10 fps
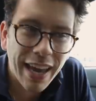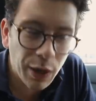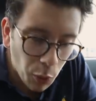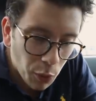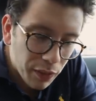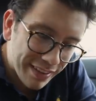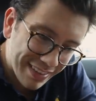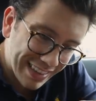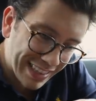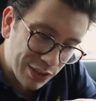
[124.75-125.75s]
And all
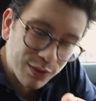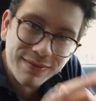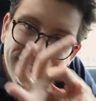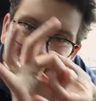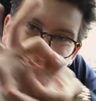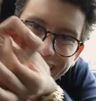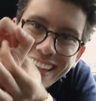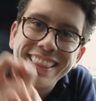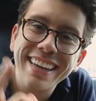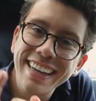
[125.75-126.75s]
this little
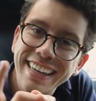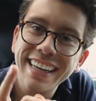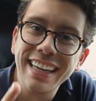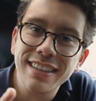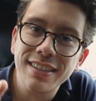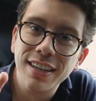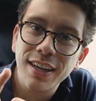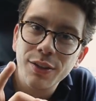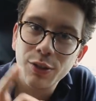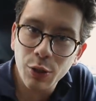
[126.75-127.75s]
tiny thing needs
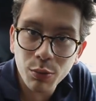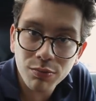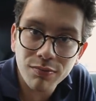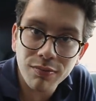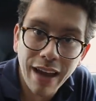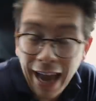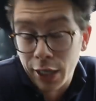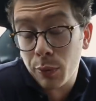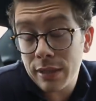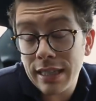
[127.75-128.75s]
to
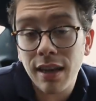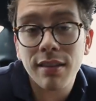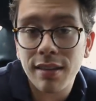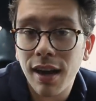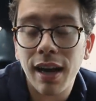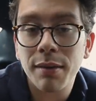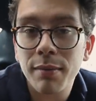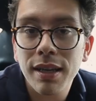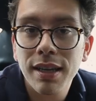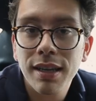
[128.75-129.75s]
accurately tell the
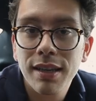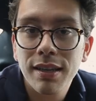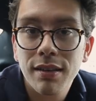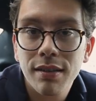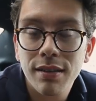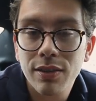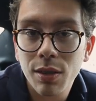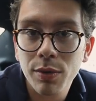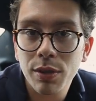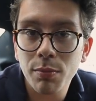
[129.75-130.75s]
time is
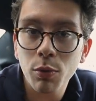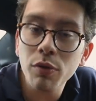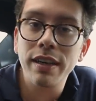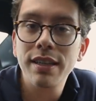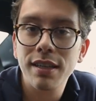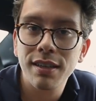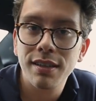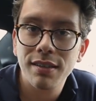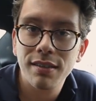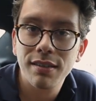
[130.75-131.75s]
someone to move it.
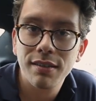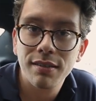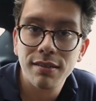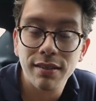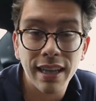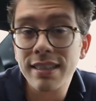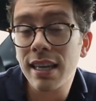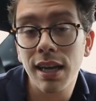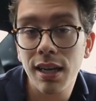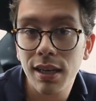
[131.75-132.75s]
That's
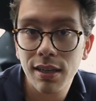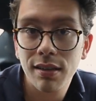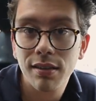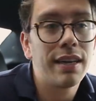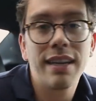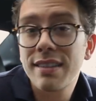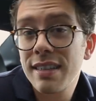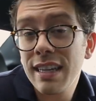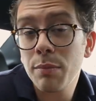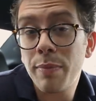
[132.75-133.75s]
it. It
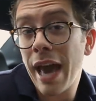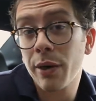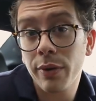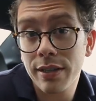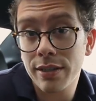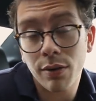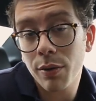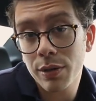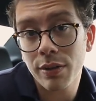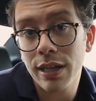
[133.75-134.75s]
doesn't need batteries that are
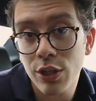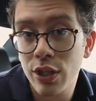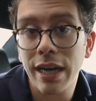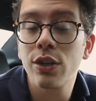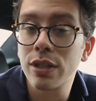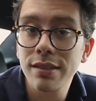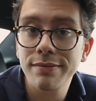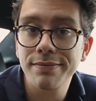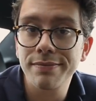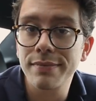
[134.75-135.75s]
always going to need changing.
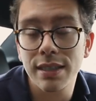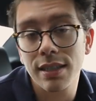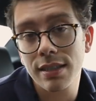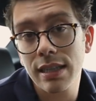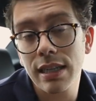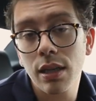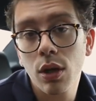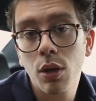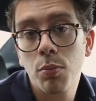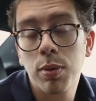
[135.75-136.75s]
It doesn't need
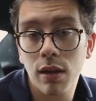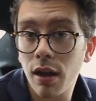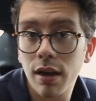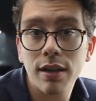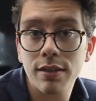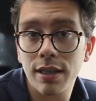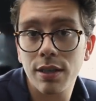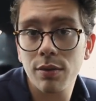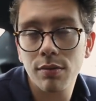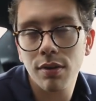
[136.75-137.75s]
plugs that
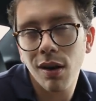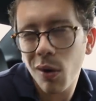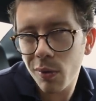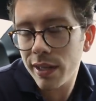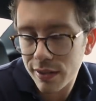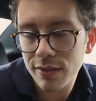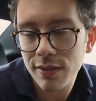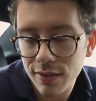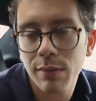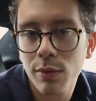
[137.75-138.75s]
you always
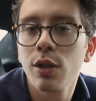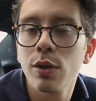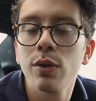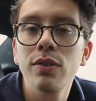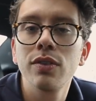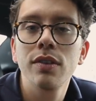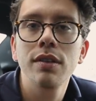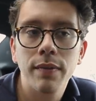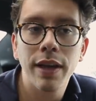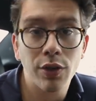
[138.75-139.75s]
seem to lose.
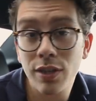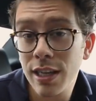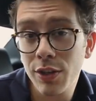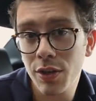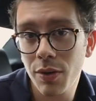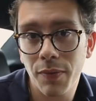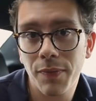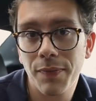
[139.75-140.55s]
It just needs you.